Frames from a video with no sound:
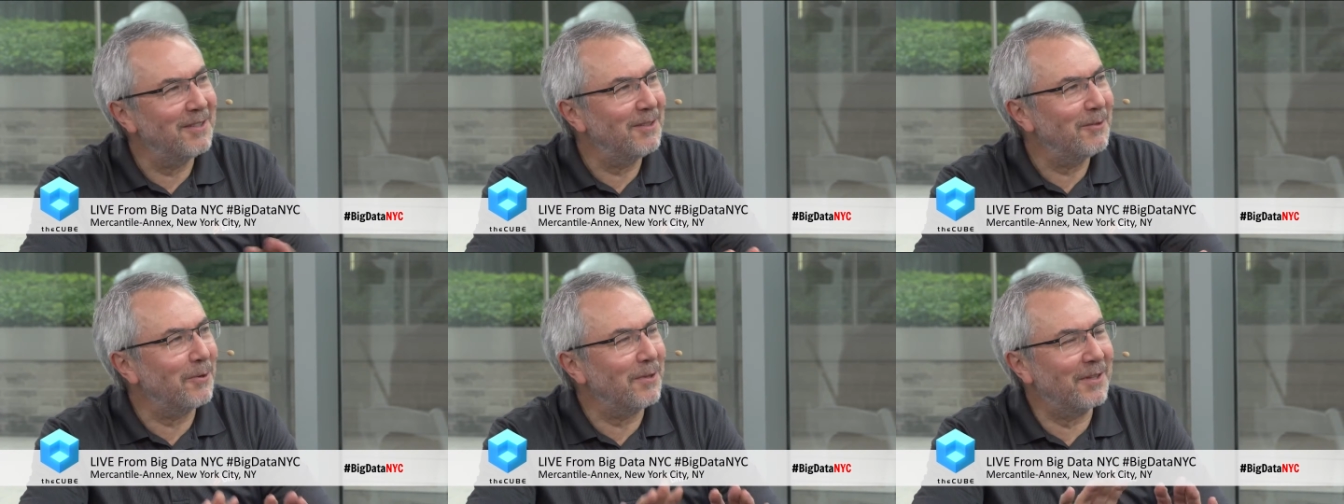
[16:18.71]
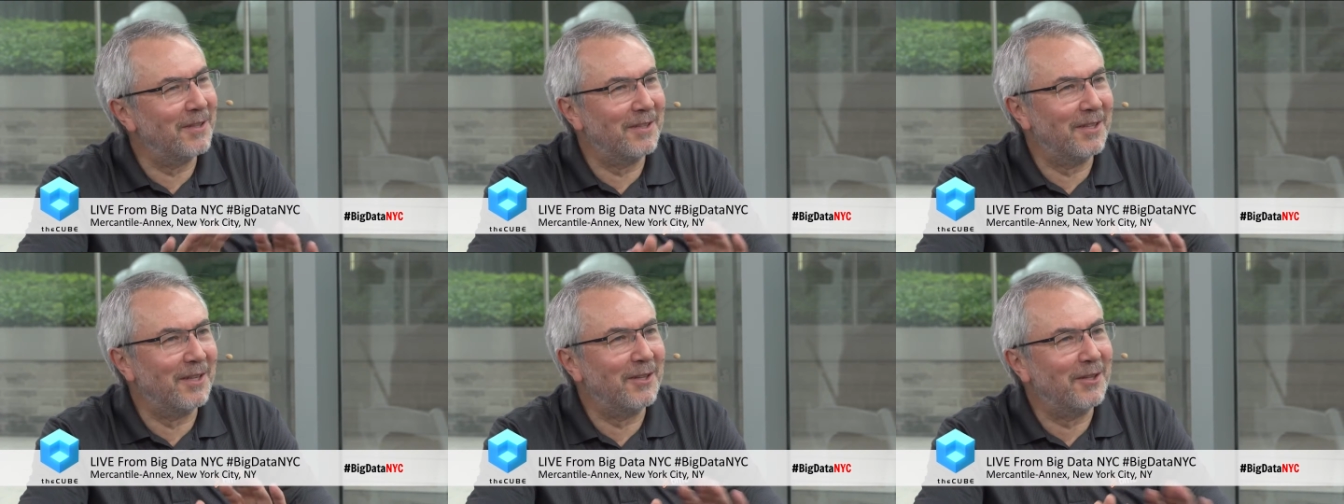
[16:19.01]
or
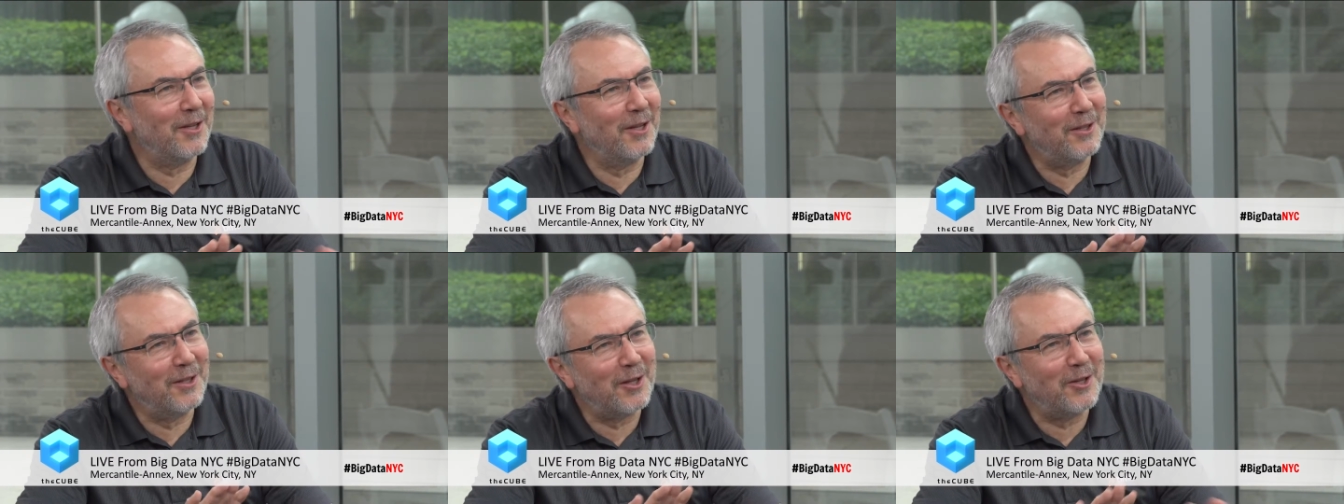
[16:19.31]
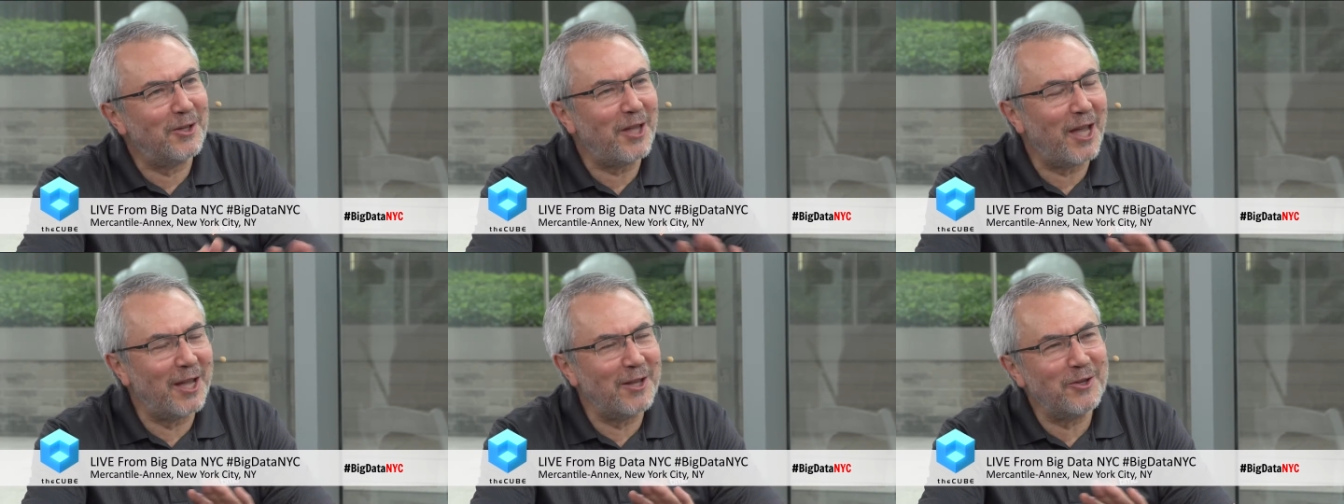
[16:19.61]
the, the, the,
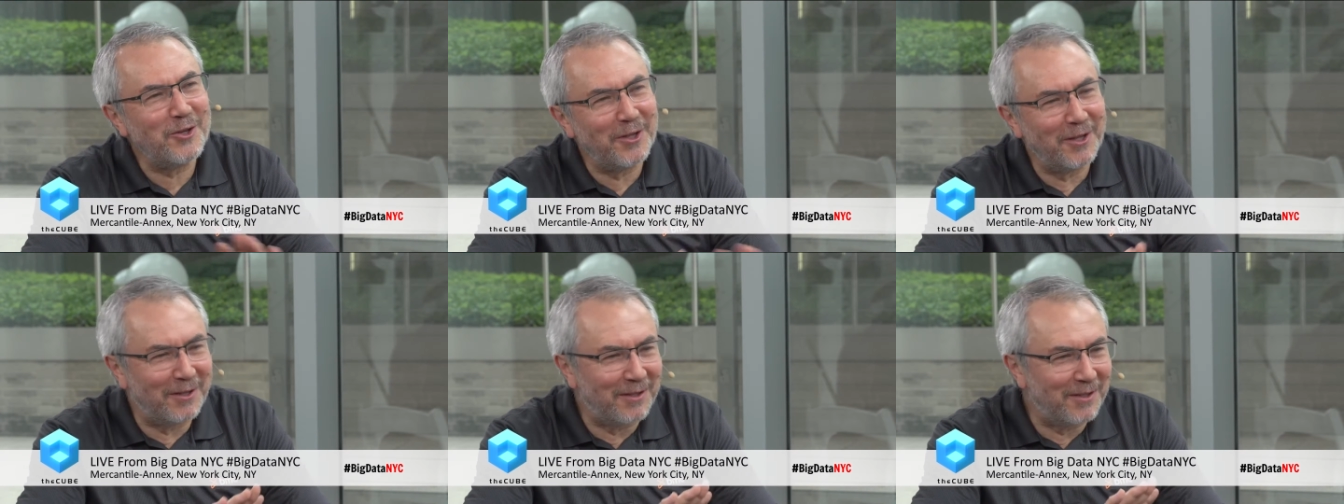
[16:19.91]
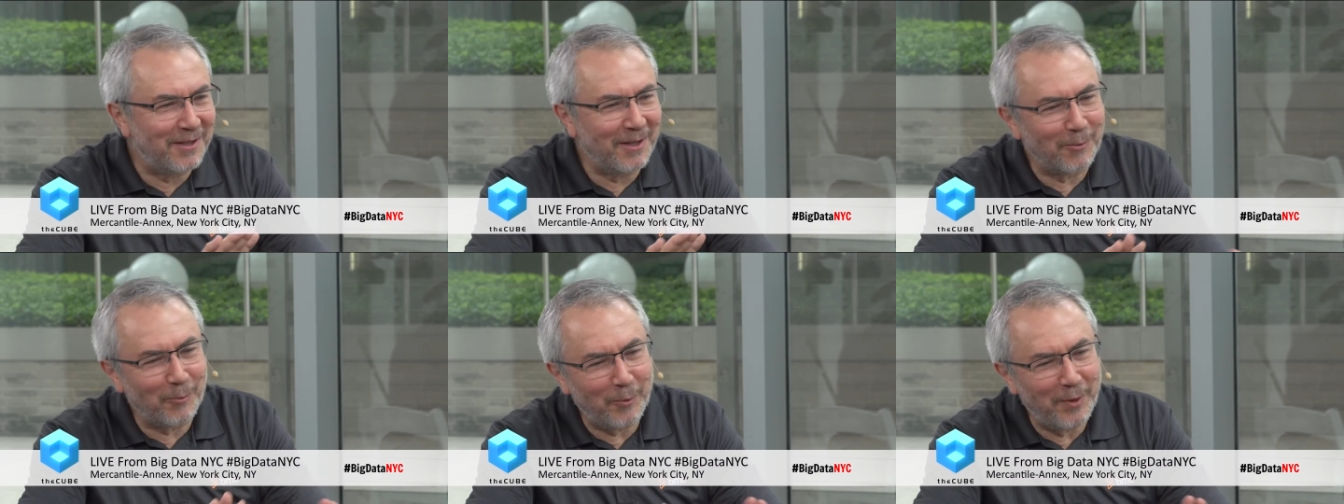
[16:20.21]

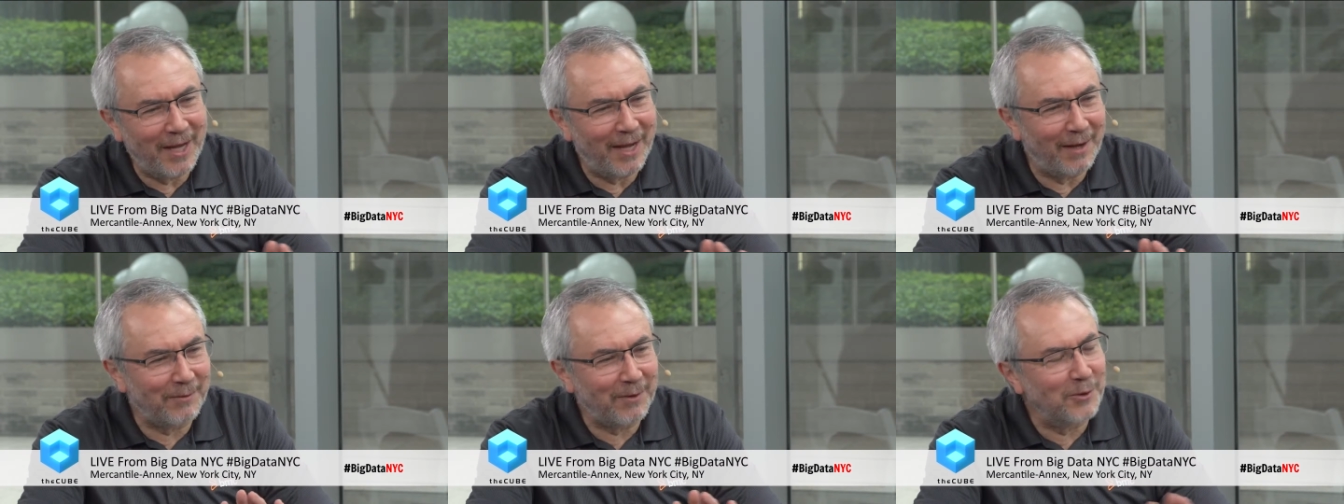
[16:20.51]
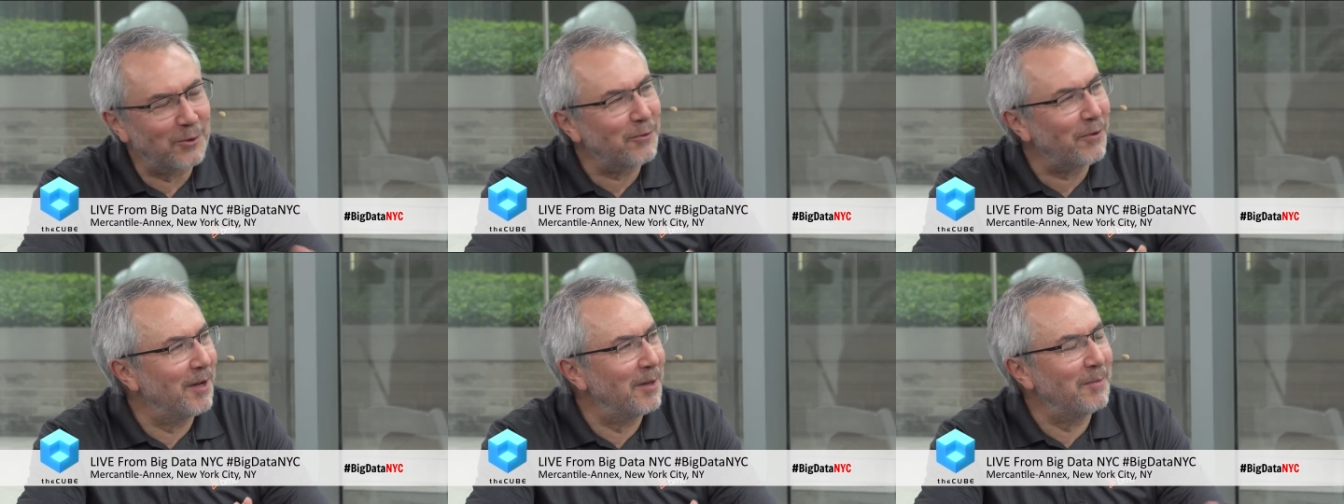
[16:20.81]
tensions that we have to
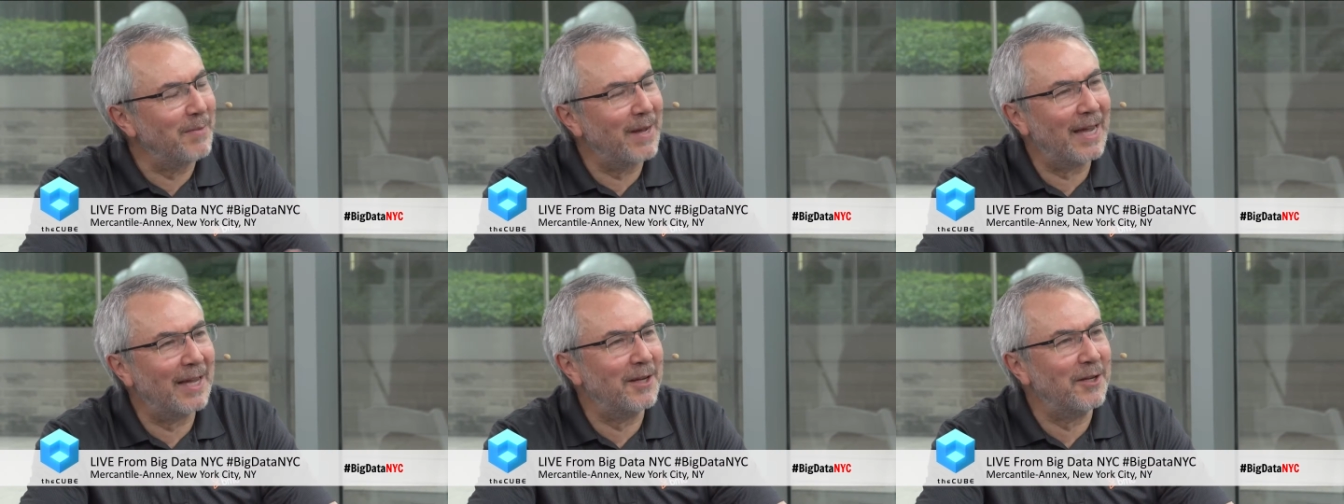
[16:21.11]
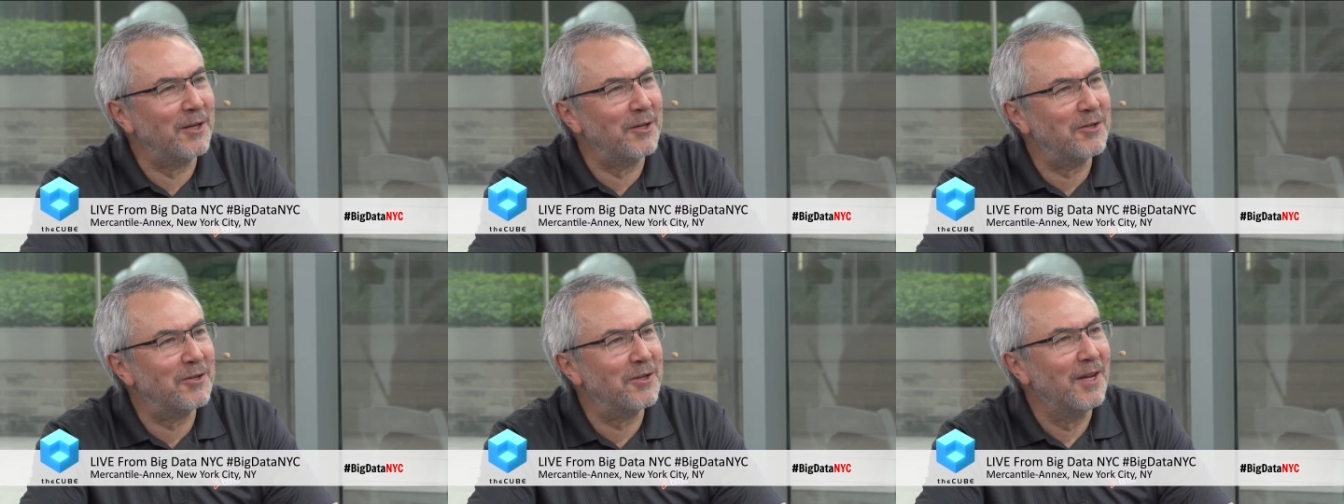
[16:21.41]
try and
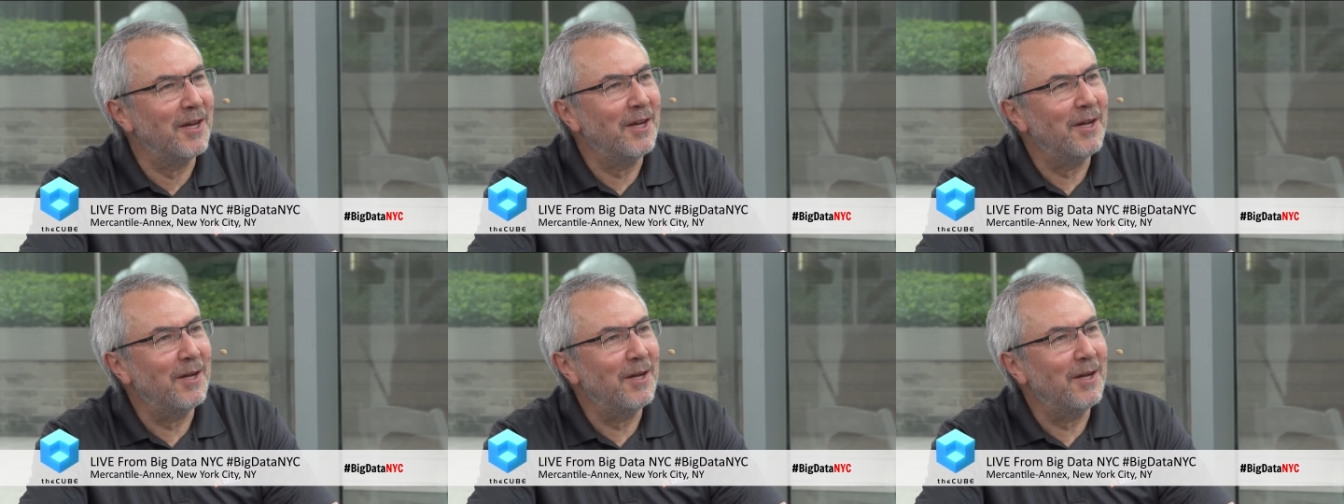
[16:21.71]
manage